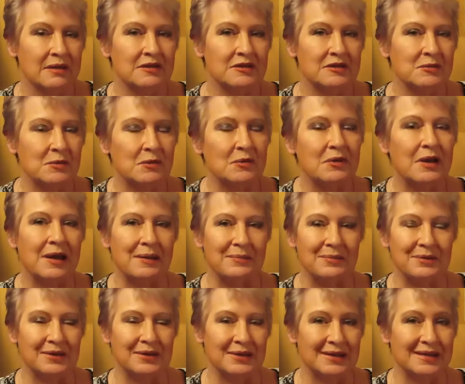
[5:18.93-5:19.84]
This will
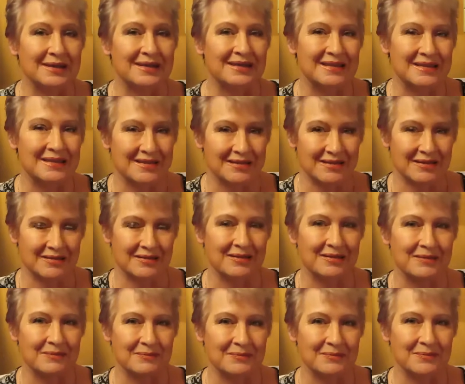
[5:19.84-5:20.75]
happen in
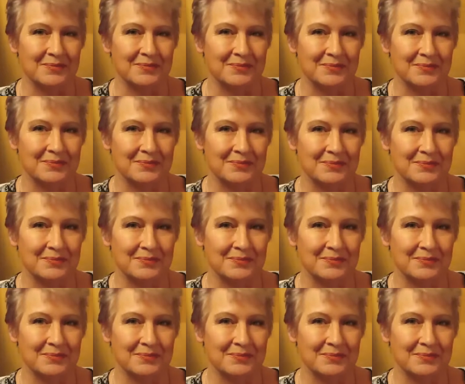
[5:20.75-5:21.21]
time.